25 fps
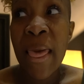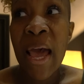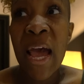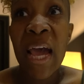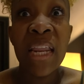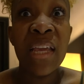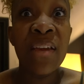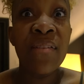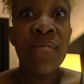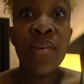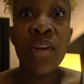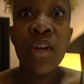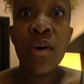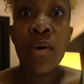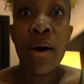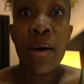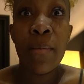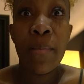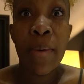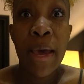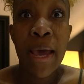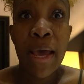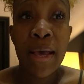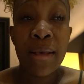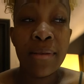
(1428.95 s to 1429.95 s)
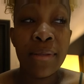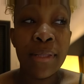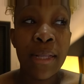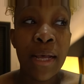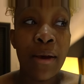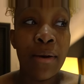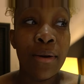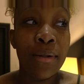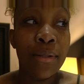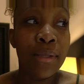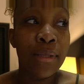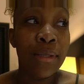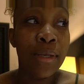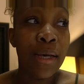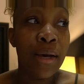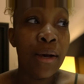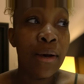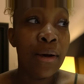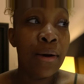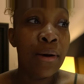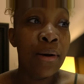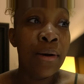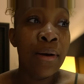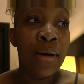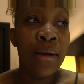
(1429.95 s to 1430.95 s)
I didn't even know I passed out
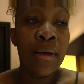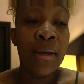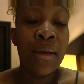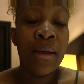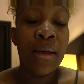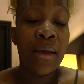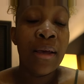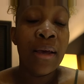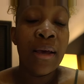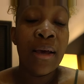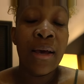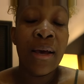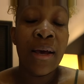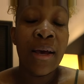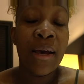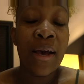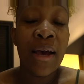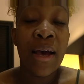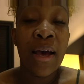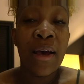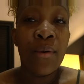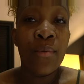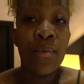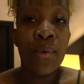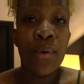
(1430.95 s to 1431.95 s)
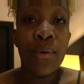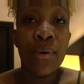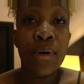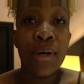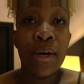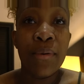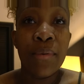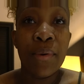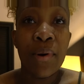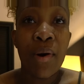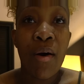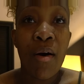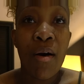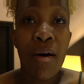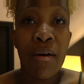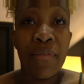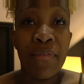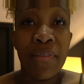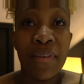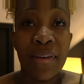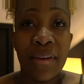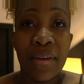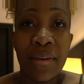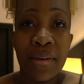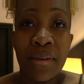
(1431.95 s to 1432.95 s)
until I woke up
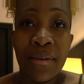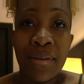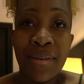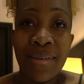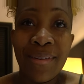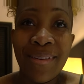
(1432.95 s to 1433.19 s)
coughing.